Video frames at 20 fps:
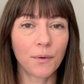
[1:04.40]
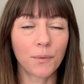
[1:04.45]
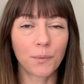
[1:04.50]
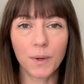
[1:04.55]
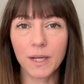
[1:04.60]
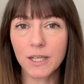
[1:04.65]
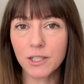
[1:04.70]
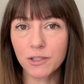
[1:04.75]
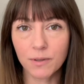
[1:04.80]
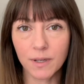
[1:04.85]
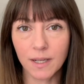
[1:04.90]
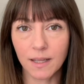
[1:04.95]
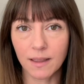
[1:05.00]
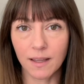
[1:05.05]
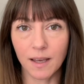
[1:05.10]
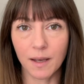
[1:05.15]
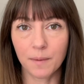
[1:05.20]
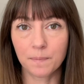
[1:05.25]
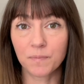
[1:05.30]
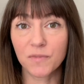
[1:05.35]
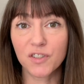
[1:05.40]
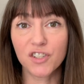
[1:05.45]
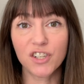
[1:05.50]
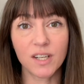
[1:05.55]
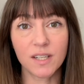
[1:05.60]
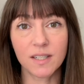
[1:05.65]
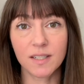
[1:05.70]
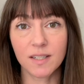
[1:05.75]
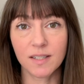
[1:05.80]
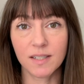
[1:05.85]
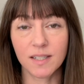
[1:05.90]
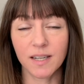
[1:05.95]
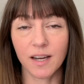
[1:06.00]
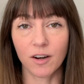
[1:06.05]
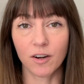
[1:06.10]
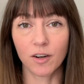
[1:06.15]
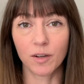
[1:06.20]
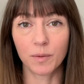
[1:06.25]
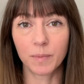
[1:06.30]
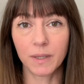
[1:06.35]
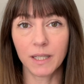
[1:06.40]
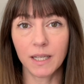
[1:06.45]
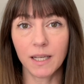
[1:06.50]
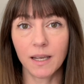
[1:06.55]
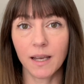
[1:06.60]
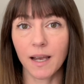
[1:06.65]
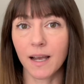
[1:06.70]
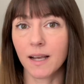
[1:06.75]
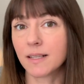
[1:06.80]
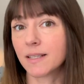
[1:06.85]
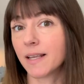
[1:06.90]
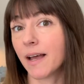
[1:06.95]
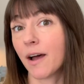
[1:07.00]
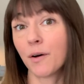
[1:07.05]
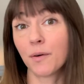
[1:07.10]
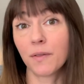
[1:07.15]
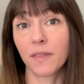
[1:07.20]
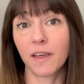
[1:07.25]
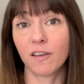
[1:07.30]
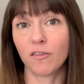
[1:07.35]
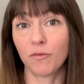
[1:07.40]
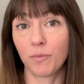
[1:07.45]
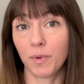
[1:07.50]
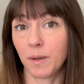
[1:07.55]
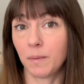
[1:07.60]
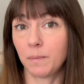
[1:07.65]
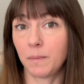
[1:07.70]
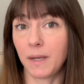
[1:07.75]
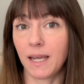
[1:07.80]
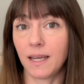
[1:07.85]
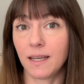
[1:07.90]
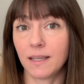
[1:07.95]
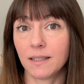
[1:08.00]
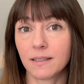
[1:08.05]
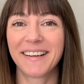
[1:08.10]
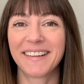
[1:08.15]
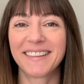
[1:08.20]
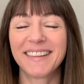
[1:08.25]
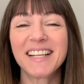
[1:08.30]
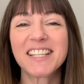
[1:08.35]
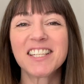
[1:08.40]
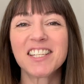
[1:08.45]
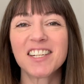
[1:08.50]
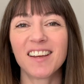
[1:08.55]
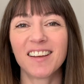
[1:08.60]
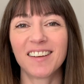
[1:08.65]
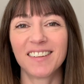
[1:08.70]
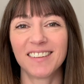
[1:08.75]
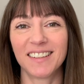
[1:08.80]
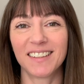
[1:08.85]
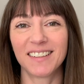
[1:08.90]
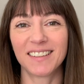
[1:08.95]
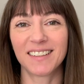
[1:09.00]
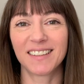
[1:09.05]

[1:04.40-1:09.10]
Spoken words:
we treat them just as terribly as how they've been made. Let's take a look.